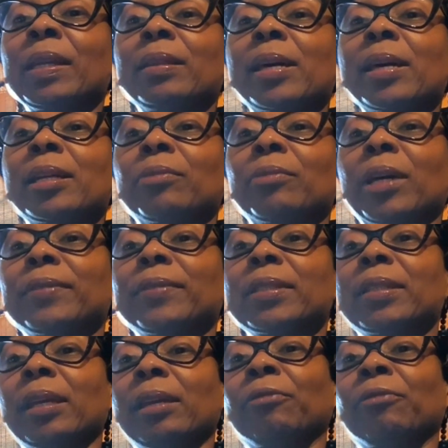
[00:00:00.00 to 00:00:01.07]
that I would have to
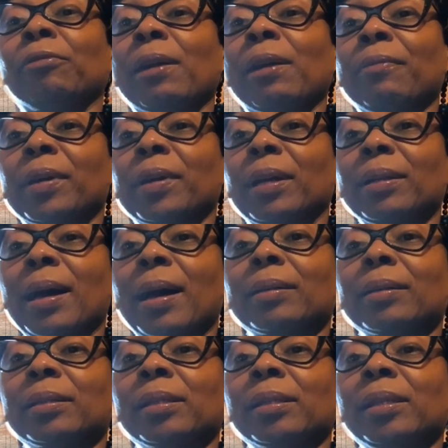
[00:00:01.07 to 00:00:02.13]
take around the clock
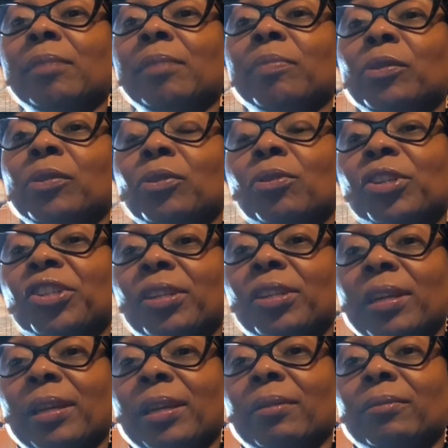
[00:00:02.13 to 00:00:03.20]
to keep the nausea
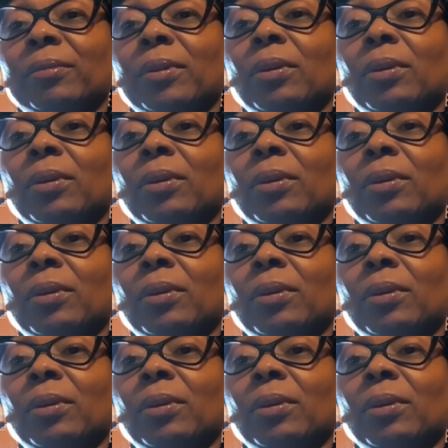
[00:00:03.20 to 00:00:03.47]
down.